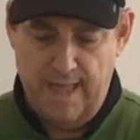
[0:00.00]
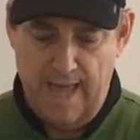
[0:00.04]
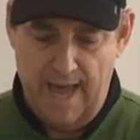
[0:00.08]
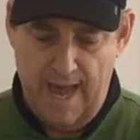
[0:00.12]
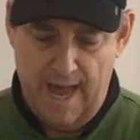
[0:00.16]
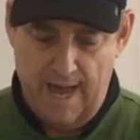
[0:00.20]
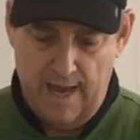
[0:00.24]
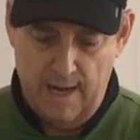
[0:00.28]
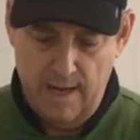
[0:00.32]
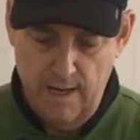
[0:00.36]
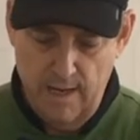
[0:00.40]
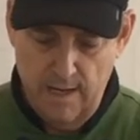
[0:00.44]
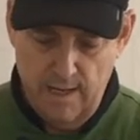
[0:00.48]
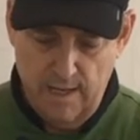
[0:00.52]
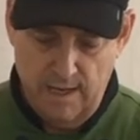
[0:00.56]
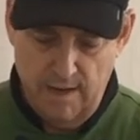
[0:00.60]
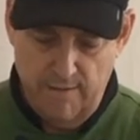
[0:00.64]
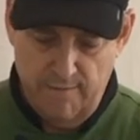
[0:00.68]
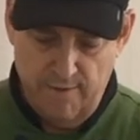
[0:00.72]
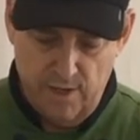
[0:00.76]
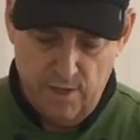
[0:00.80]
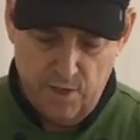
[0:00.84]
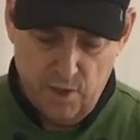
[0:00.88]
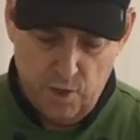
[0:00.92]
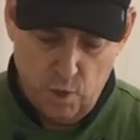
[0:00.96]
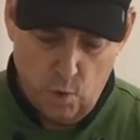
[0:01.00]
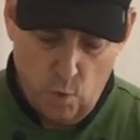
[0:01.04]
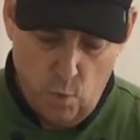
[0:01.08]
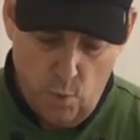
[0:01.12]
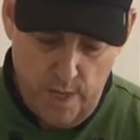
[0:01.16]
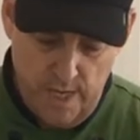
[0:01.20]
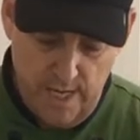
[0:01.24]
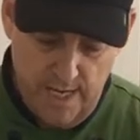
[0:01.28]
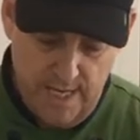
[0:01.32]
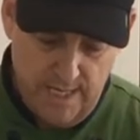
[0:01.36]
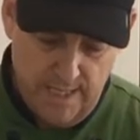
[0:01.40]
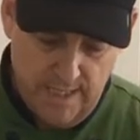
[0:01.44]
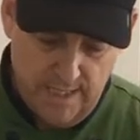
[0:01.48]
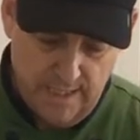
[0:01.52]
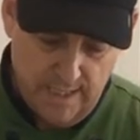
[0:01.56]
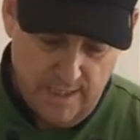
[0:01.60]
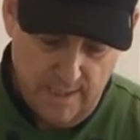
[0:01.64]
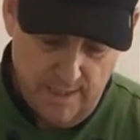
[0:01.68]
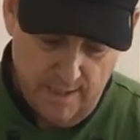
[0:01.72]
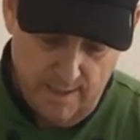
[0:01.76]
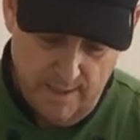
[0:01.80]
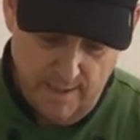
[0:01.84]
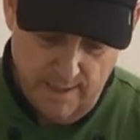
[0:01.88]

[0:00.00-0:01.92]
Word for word: that. Give it a squeeze,